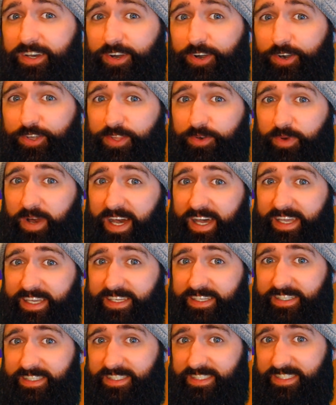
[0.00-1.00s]

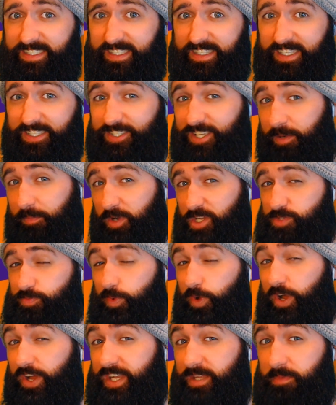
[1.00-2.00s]
Otherwise, there's not much
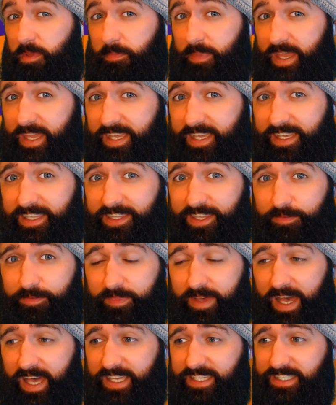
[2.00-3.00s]
point in me making
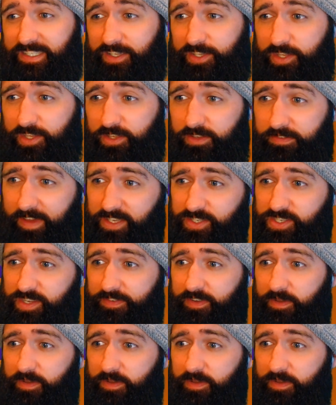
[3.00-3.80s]
them. This is a new venture for